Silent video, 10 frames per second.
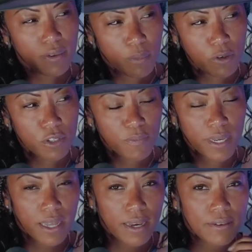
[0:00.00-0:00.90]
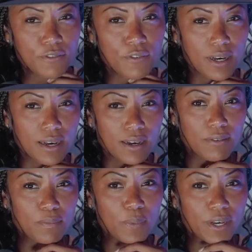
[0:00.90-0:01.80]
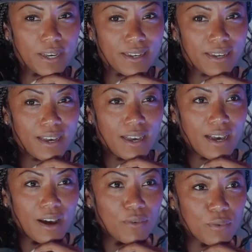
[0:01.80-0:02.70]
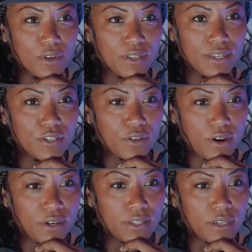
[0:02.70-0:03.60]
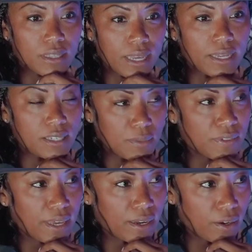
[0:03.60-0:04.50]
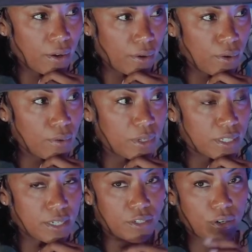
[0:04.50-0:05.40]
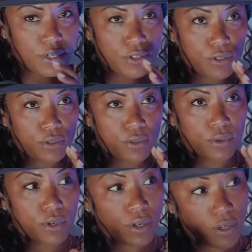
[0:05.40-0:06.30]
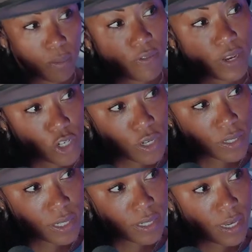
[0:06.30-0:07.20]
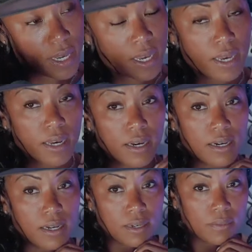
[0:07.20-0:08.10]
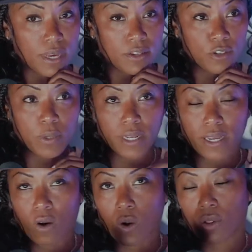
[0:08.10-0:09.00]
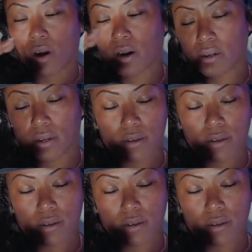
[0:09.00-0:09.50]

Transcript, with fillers: most of my life, mm-hmm. um, but I really started to let some of that go once I started to cook professionally. Um, and there's been like a whole arc